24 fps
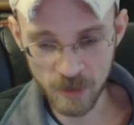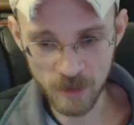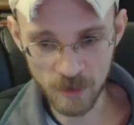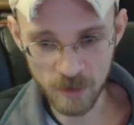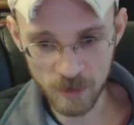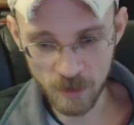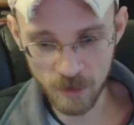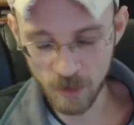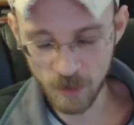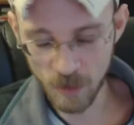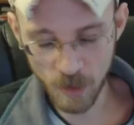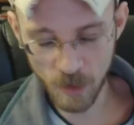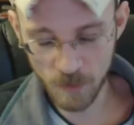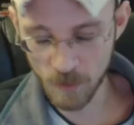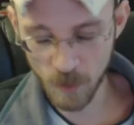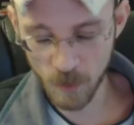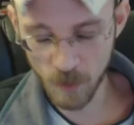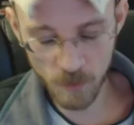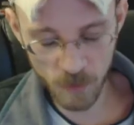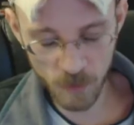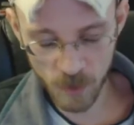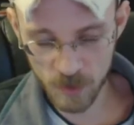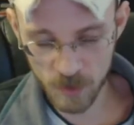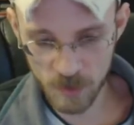or the
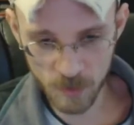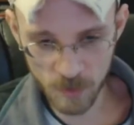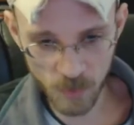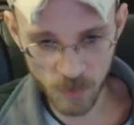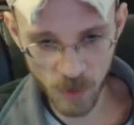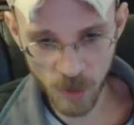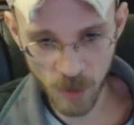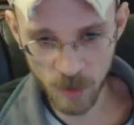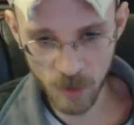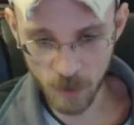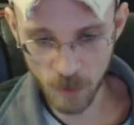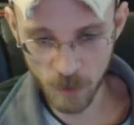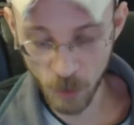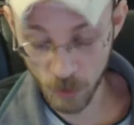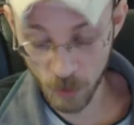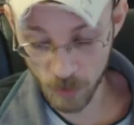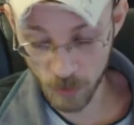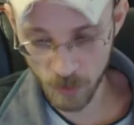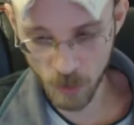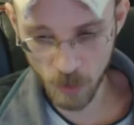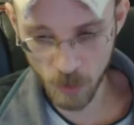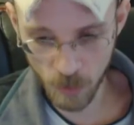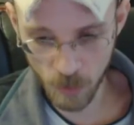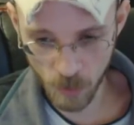overarching plot,
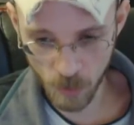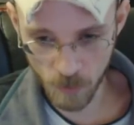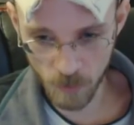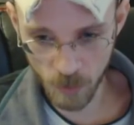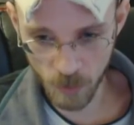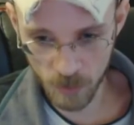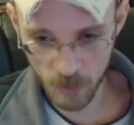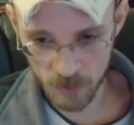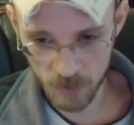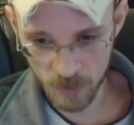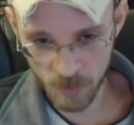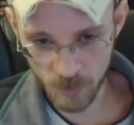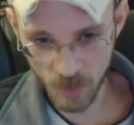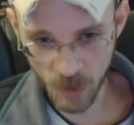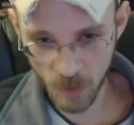her overarching plot,